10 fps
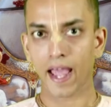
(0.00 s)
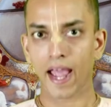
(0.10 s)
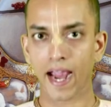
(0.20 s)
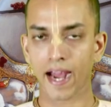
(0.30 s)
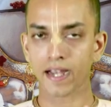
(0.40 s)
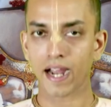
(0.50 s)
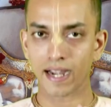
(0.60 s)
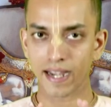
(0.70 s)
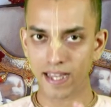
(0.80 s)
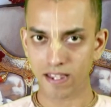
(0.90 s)
and
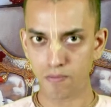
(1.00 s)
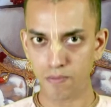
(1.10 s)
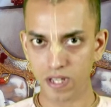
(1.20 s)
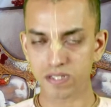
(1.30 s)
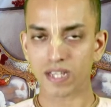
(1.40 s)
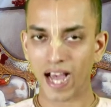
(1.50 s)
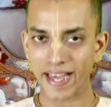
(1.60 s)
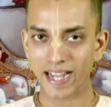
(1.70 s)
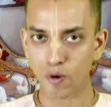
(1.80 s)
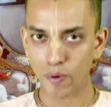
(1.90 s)
death means
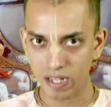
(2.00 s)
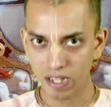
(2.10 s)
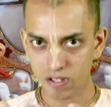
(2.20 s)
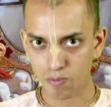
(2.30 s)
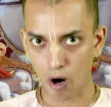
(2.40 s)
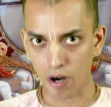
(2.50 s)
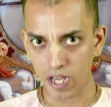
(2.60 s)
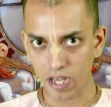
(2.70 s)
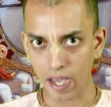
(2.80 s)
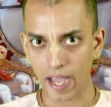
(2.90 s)
I quit this
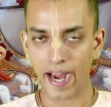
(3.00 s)
body